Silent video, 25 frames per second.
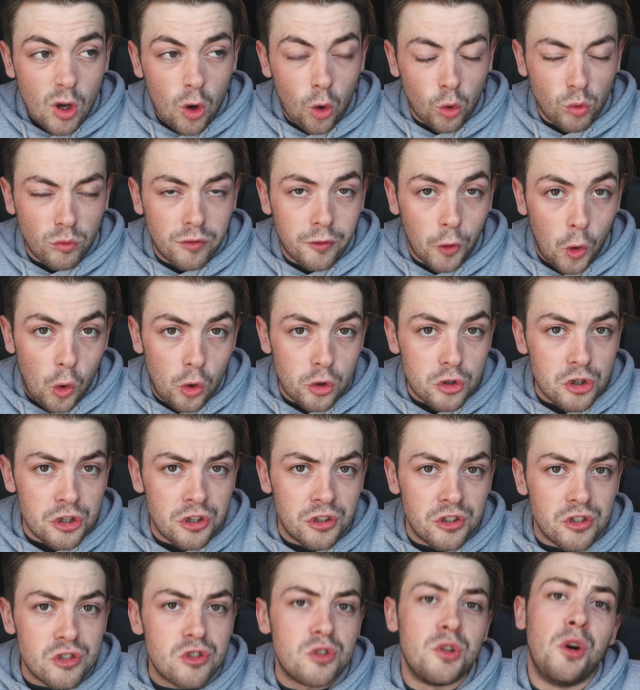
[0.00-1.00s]

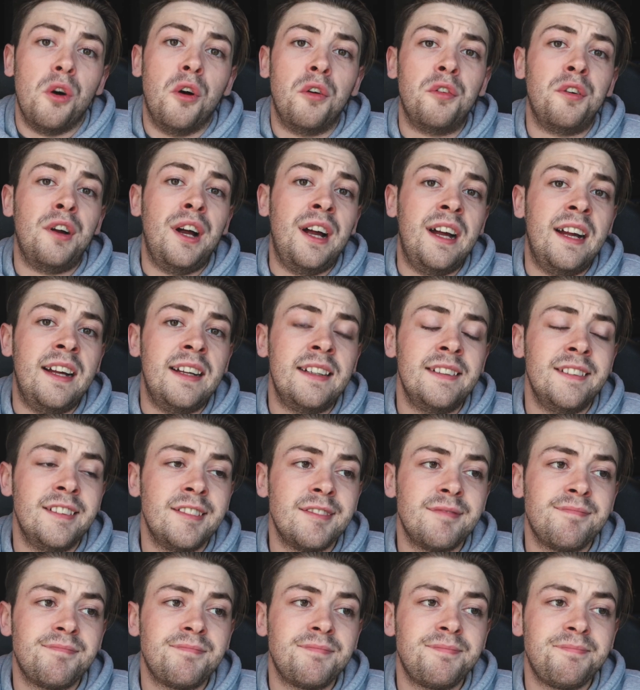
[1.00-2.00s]
unfortunate stuff.
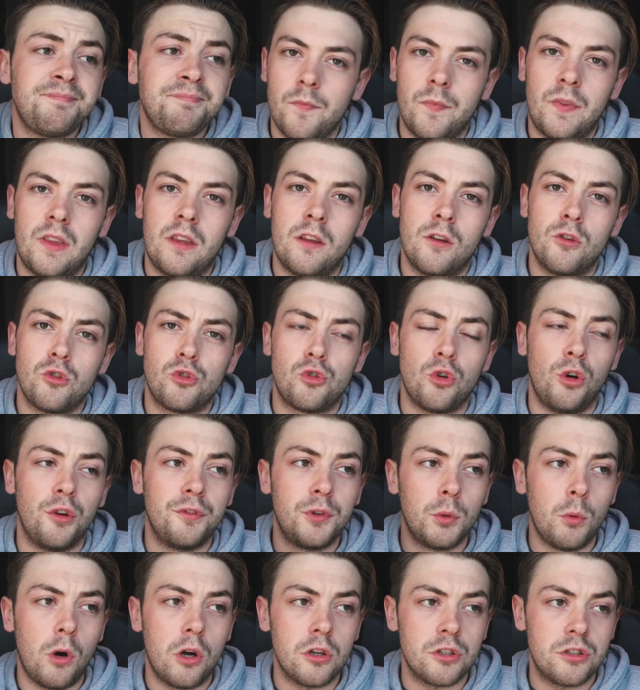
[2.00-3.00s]
So
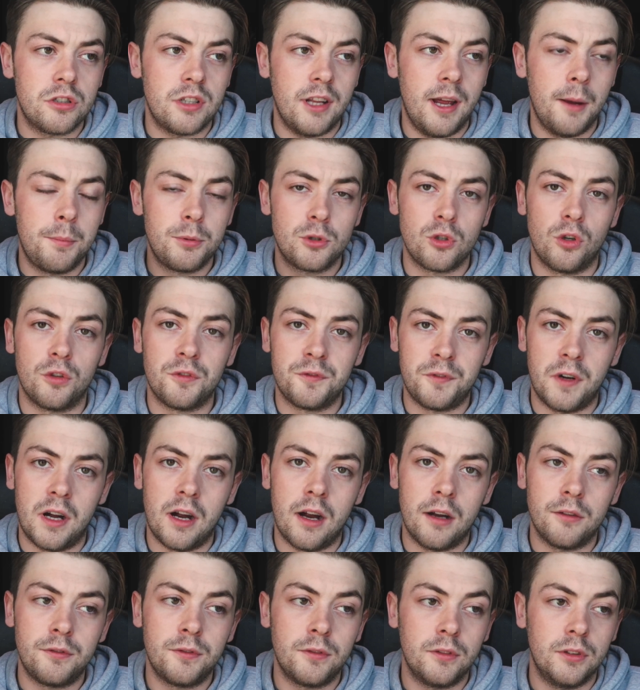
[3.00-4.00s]
if you watched episode
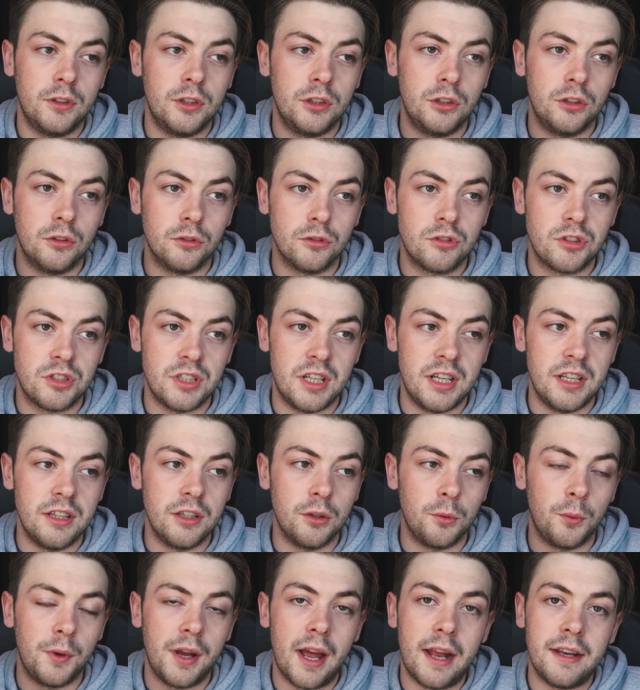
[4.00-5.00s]
5, you'll see
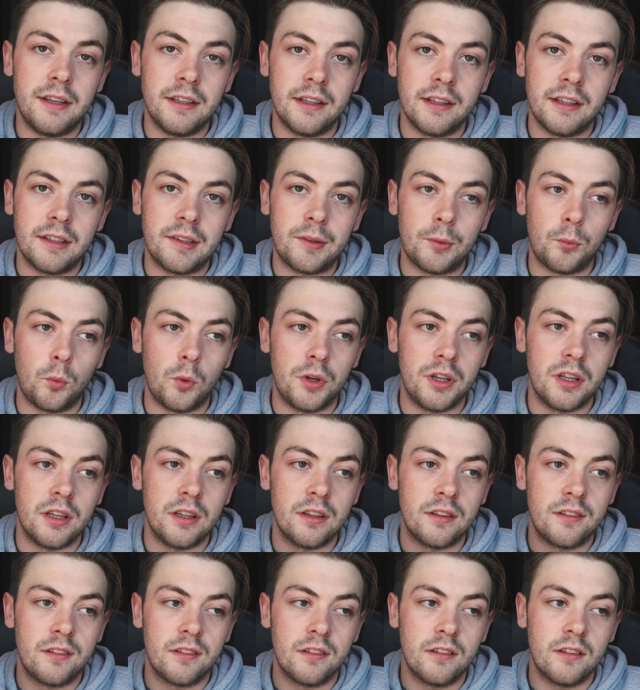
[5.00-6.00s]
that we ended
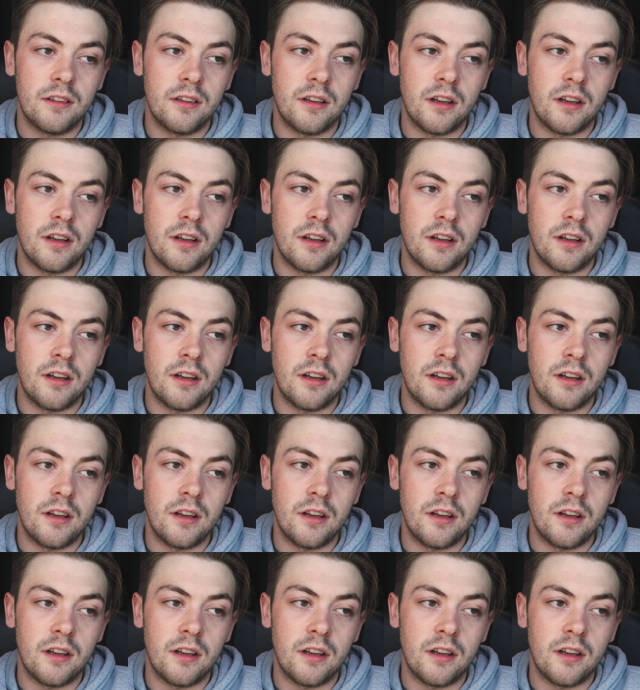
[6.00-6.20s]
with